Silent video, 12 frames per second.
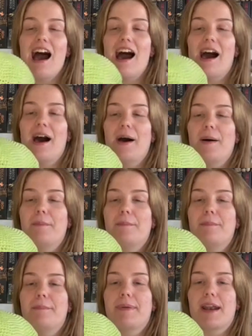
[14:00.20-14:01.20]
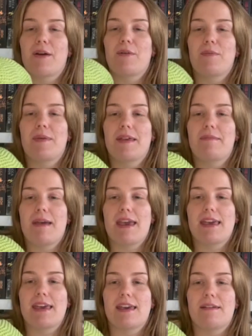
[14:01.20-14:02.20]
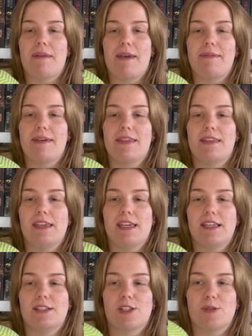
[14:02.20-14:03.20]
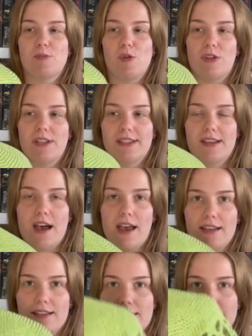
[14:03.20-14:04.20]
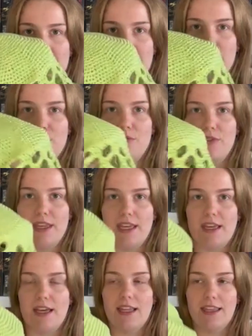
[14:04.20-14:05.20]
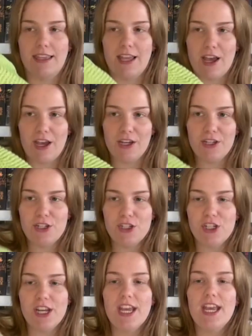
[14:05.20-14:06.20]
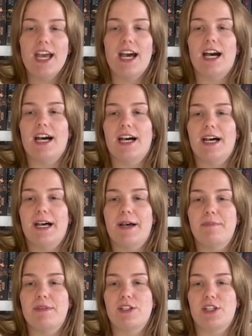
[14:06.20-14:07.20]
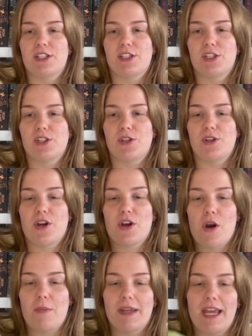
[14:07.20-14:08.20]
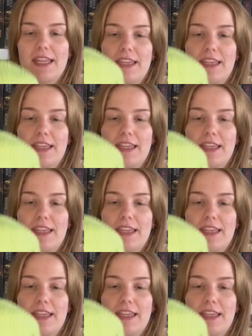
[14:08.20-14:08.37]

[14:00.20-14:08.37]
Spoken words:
But I will be making maybe the smaller size instead of the large, just to accommodate